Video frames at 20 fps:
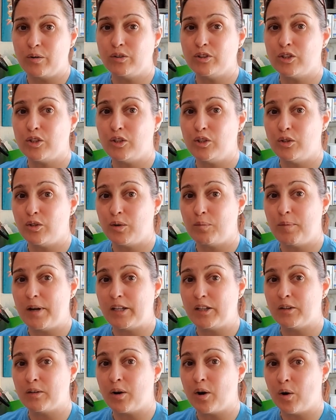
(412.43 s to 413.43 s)
so you can
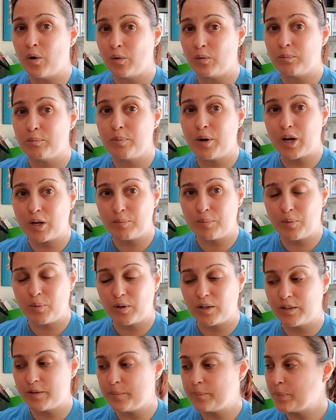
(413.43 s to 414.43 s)
make your own puck board.